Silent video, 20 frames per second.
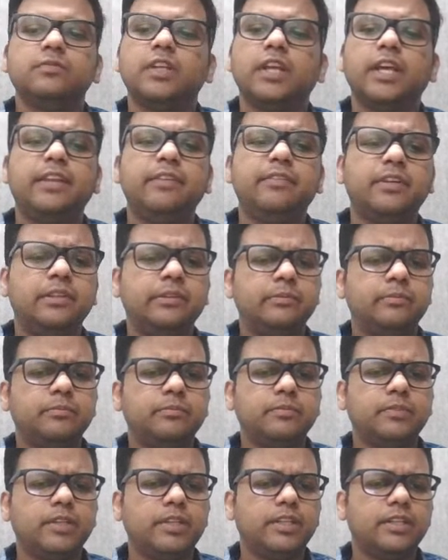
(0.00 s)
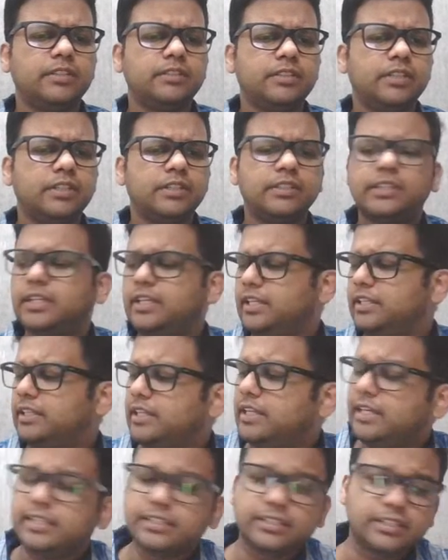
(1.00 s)
Anyone? Answer. 3.
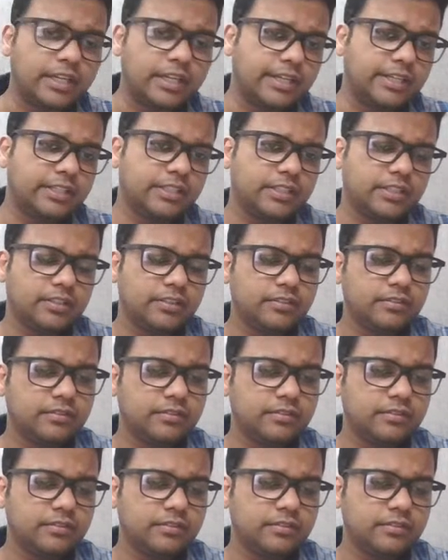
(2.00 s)
3 is correct.